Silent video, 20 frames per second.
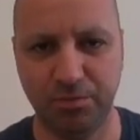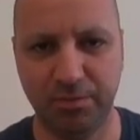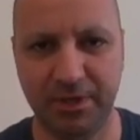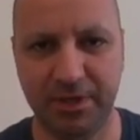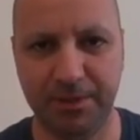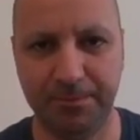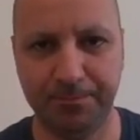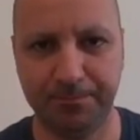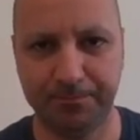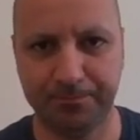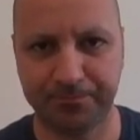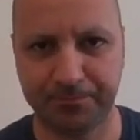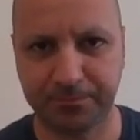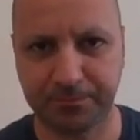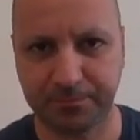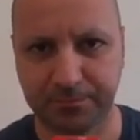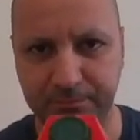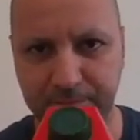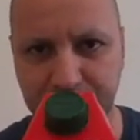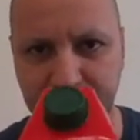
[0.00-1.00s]
well.
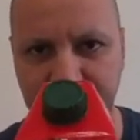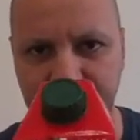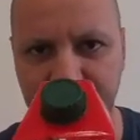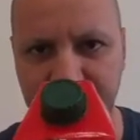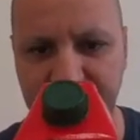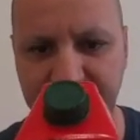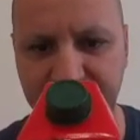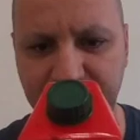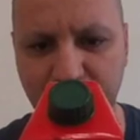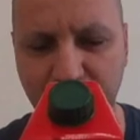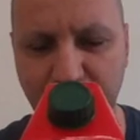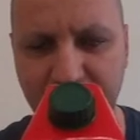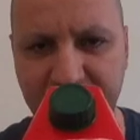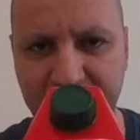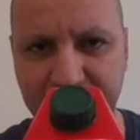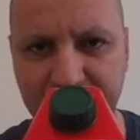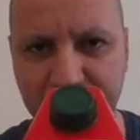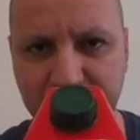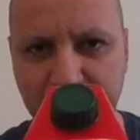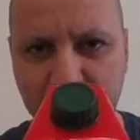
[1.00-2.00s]
If you've
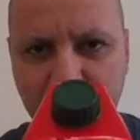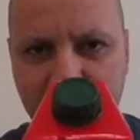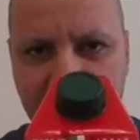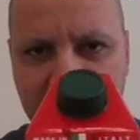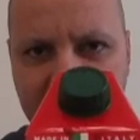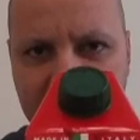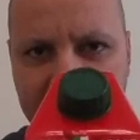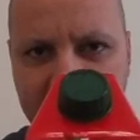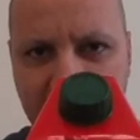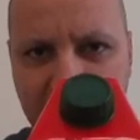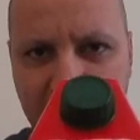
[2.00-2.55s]
never tried